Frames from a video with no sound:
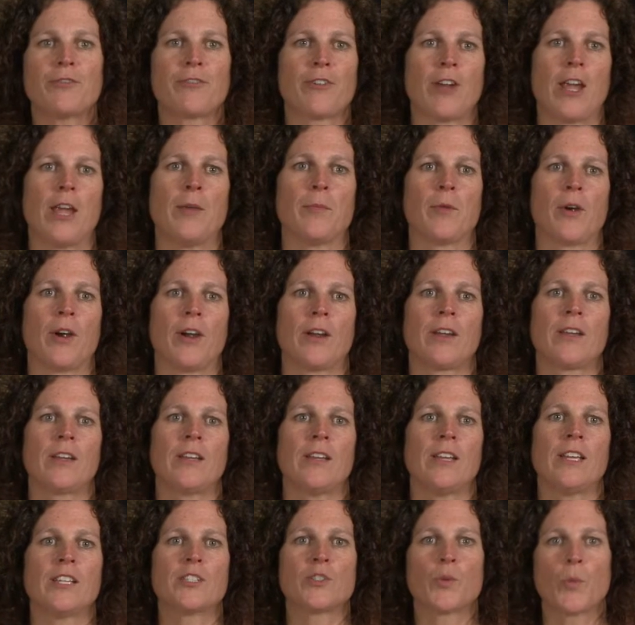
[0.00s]
framework
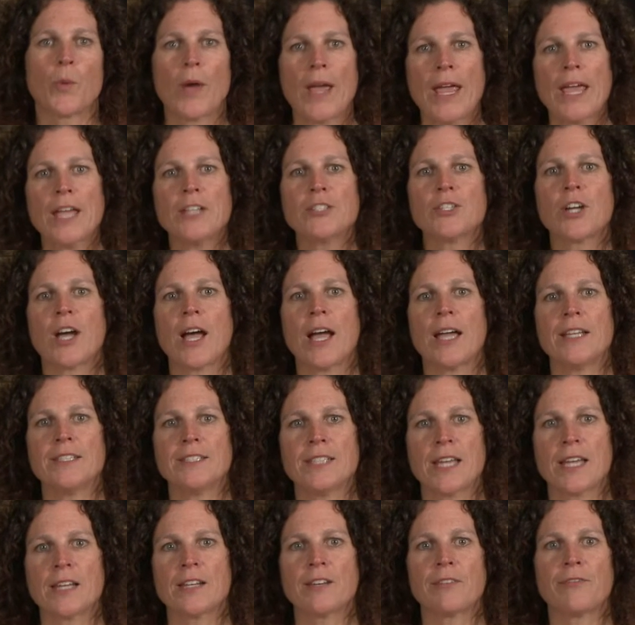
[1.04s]
is a way to
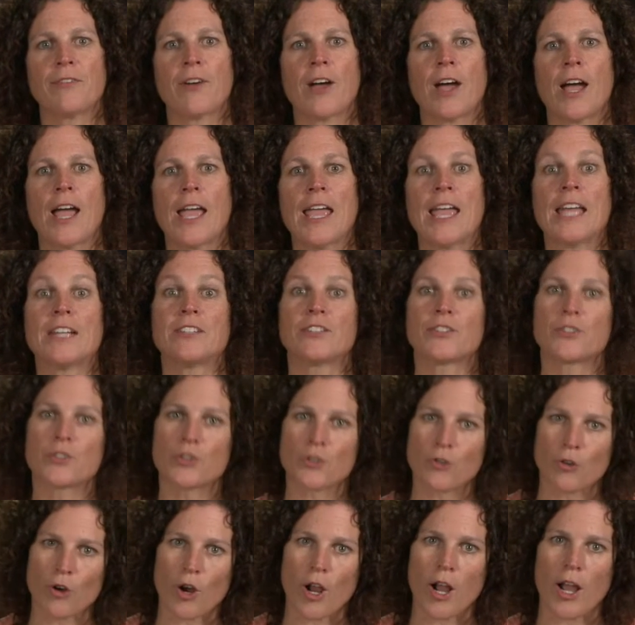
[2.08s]
identify and
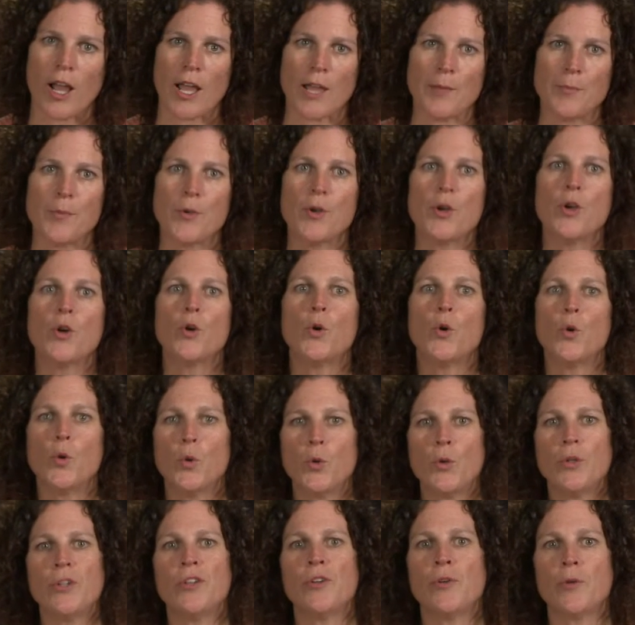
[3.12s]
describe
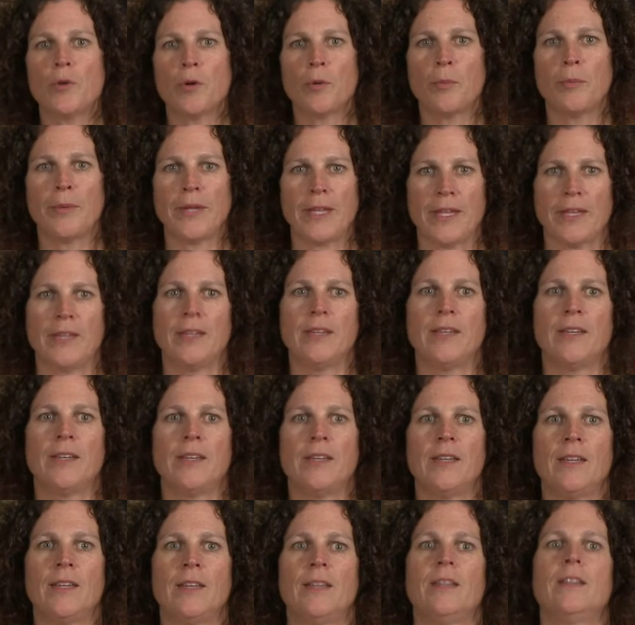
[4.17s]
who you will be.
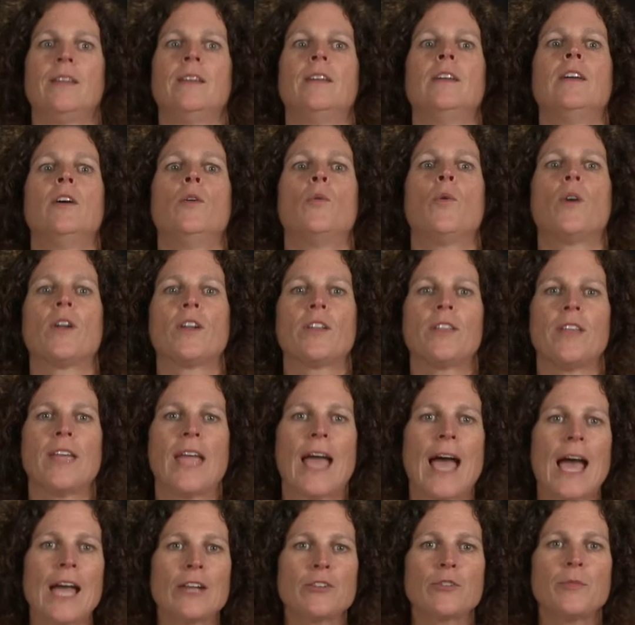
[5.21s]
What are the
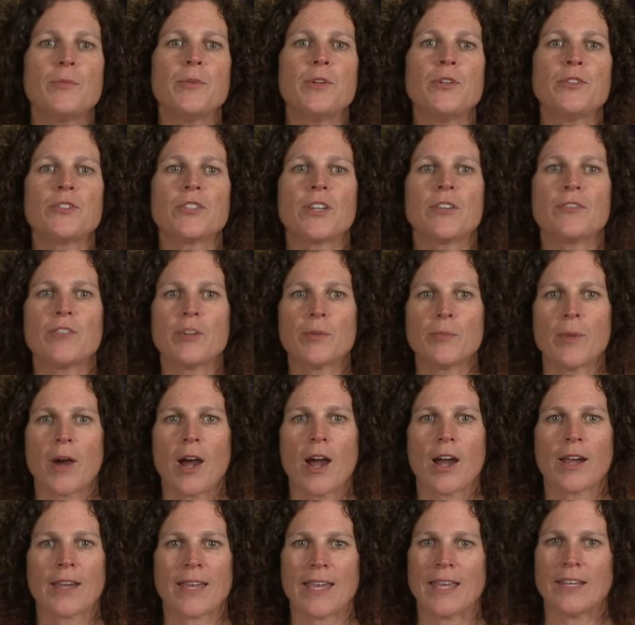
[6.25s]
attributes of your
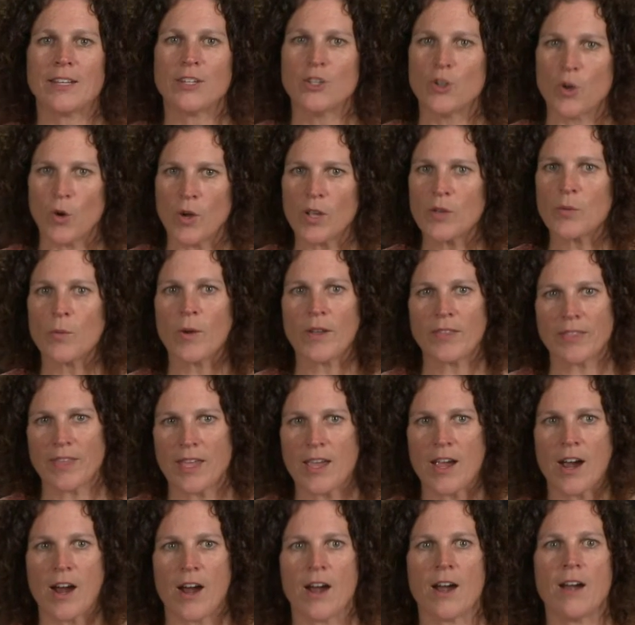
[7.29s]
market, knowing what
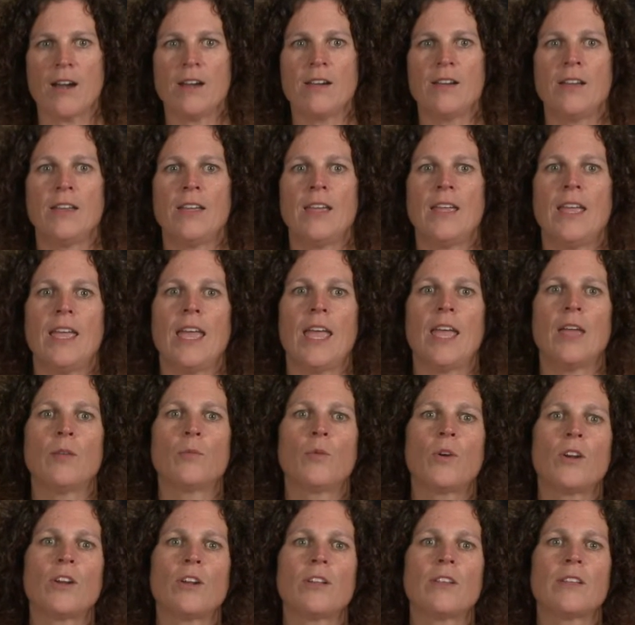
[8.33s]
they are, and
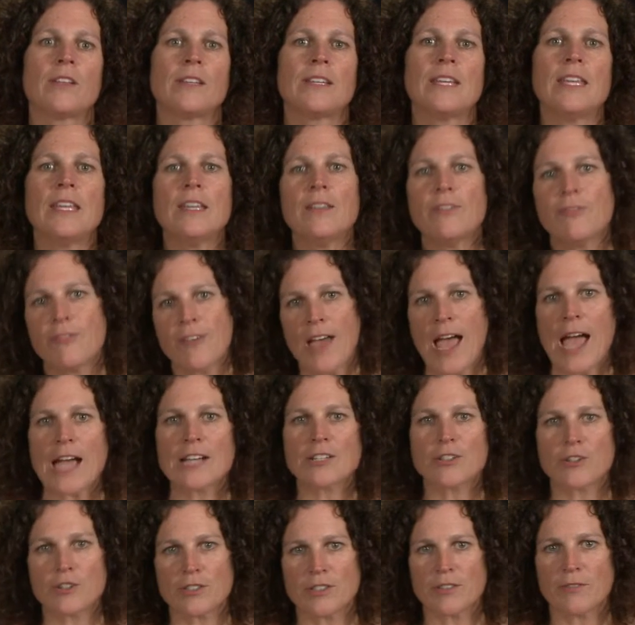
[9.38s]
what are the key
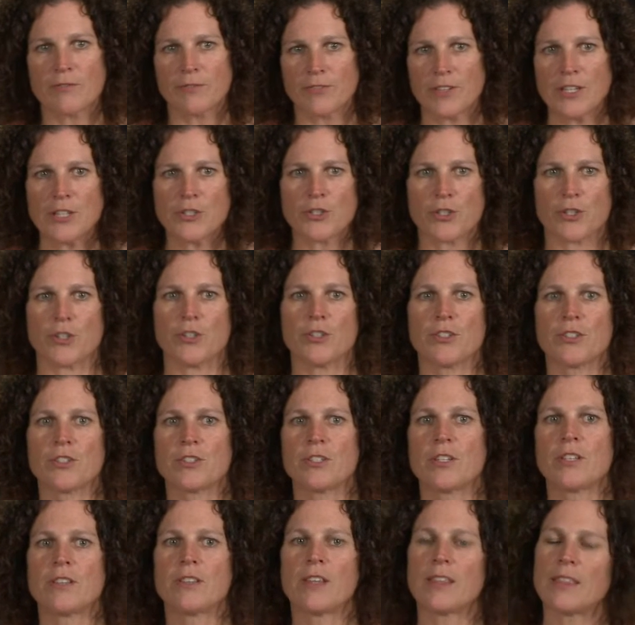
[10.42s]
factors and
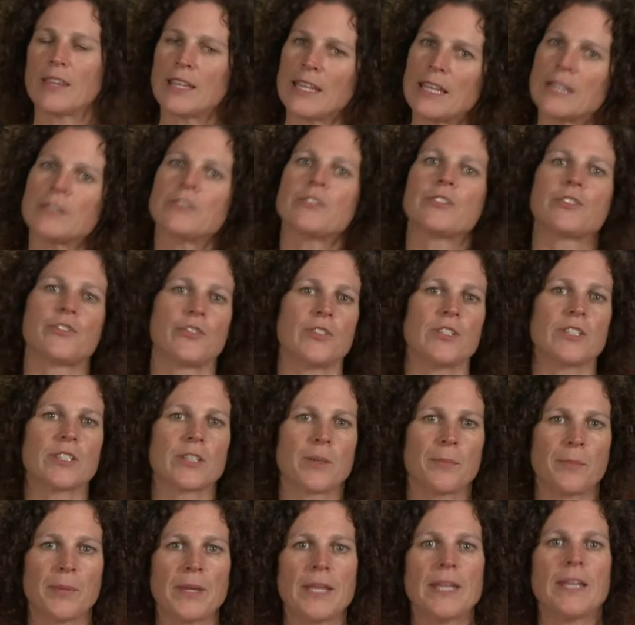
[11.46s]
features that the industry is
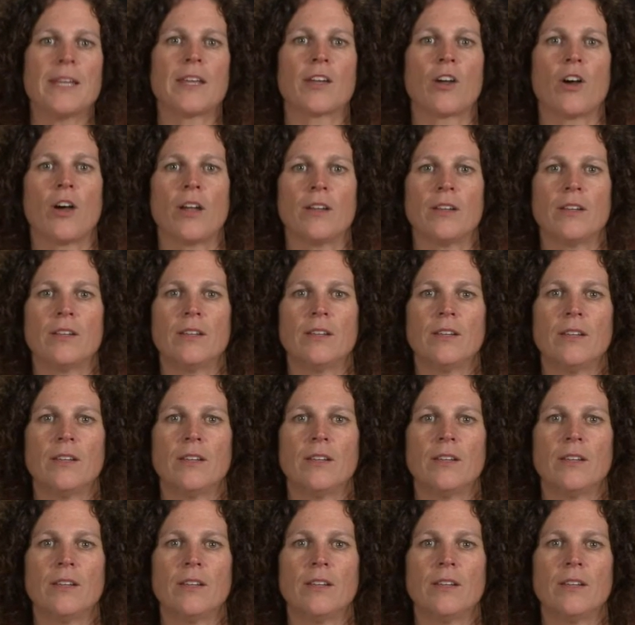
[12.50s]
competing on?